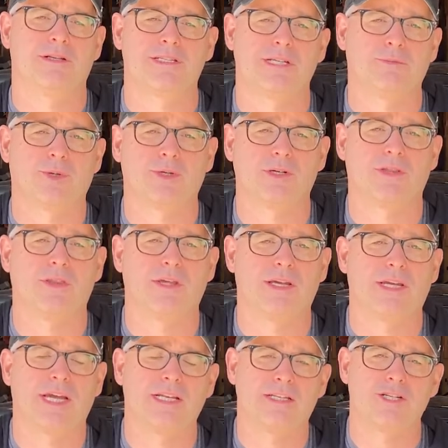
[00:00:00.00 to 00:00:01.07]
support the
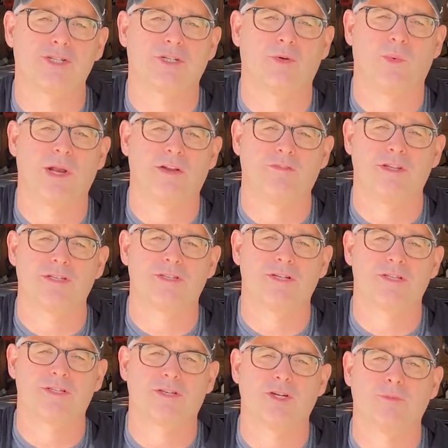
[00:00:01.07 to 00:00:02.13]
additional weight of this
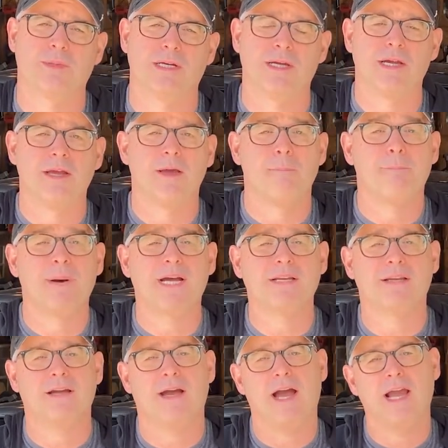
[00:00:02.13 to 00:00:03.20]
hood scoop. But
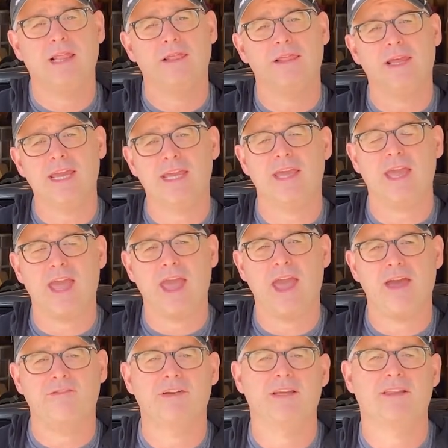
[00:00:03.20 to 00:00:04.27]
I like
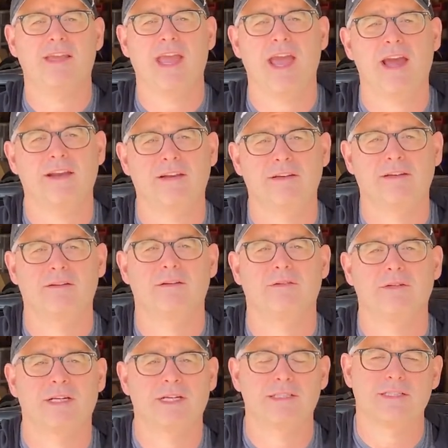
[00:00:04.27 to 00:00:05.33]
having the added
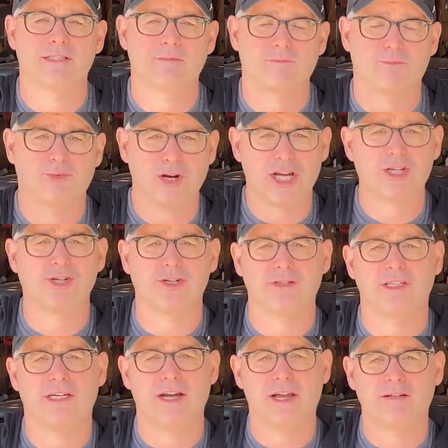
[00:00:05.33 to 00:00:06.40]
pressure,
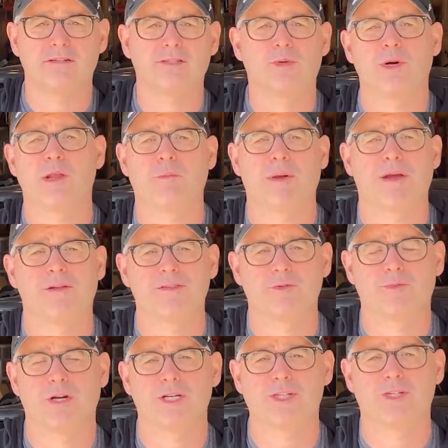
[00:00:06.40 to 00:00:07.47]
120 pounds of
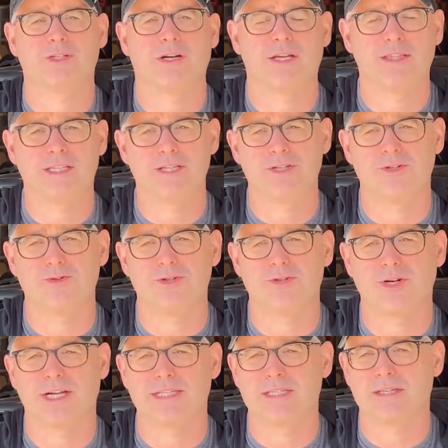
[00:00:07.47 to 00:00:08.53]
pressure on these new
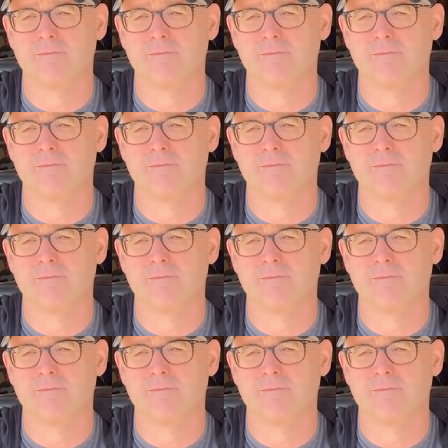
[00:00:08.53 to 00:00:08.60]
struts.